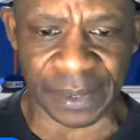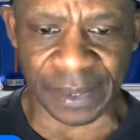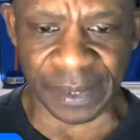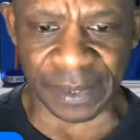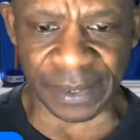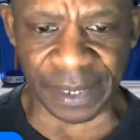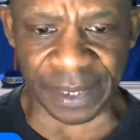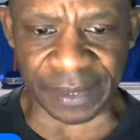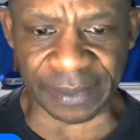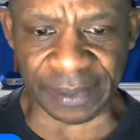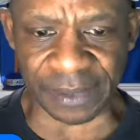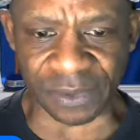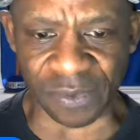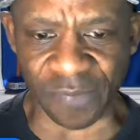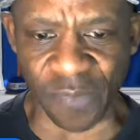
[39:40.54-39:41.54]
Like I
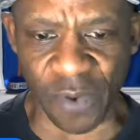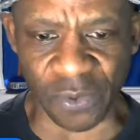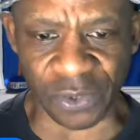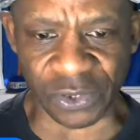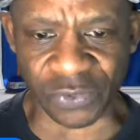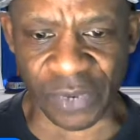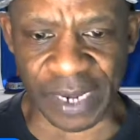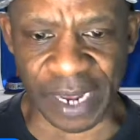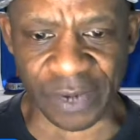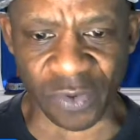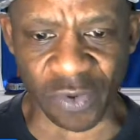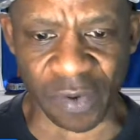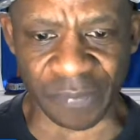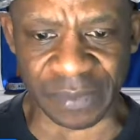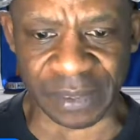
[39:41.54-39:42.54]
said, so far in the trade I
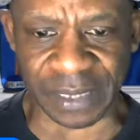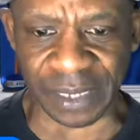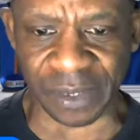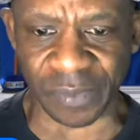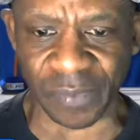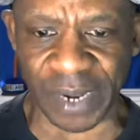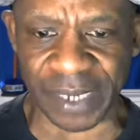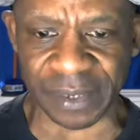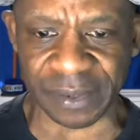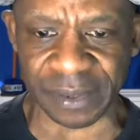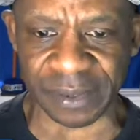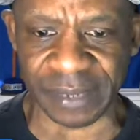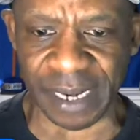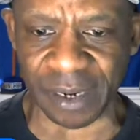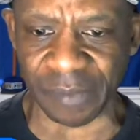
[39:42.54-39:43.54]
know of is Dylan Wright to the
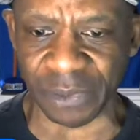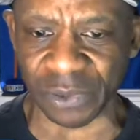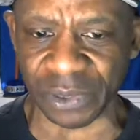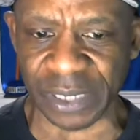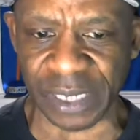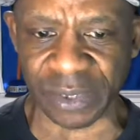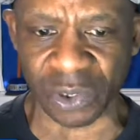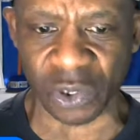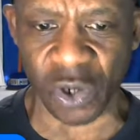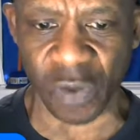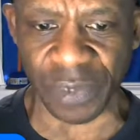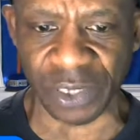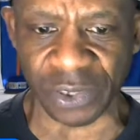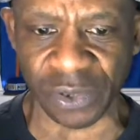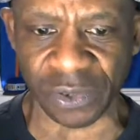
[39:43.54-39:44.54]
Sacramento Kings and
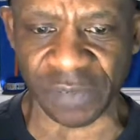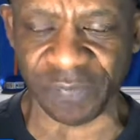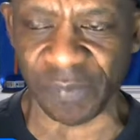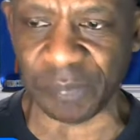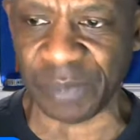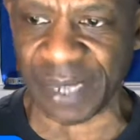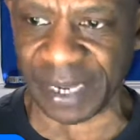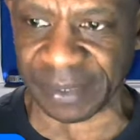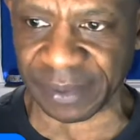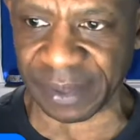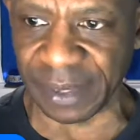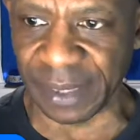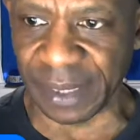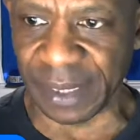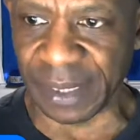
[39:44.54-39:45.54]
Corey Joseph for picks.
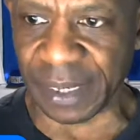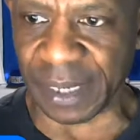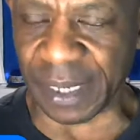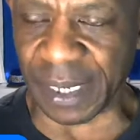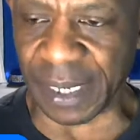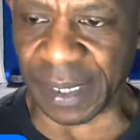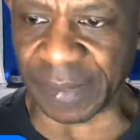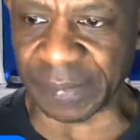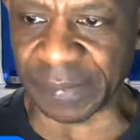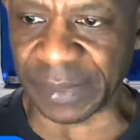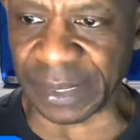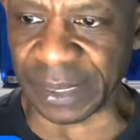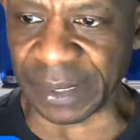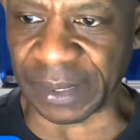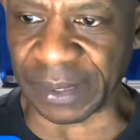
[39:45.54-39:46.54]

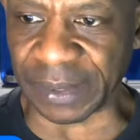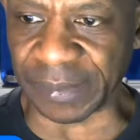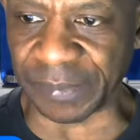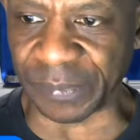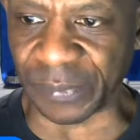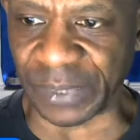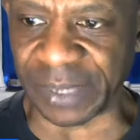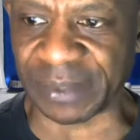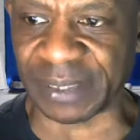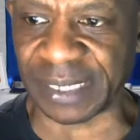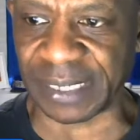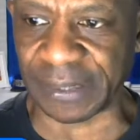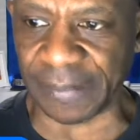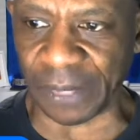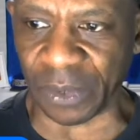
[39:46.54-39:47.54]
We'll
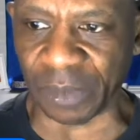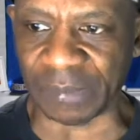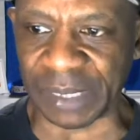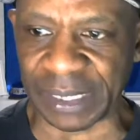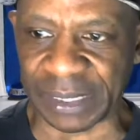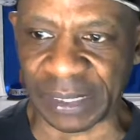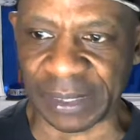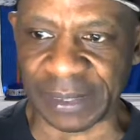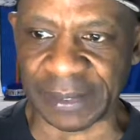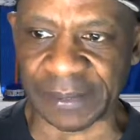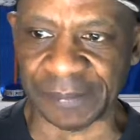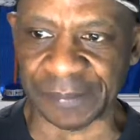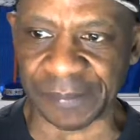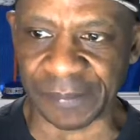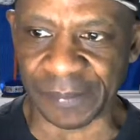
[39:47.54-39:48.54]
see. You know what I mean?
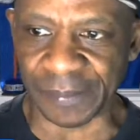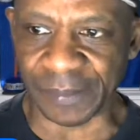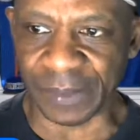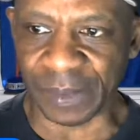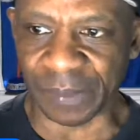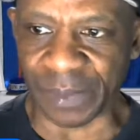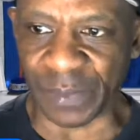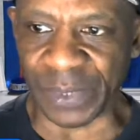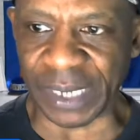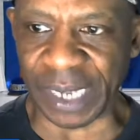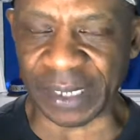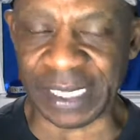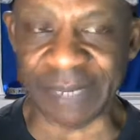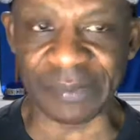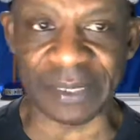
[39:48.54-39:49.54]
And but we gotta
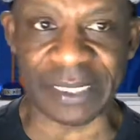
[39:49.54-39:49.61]
keep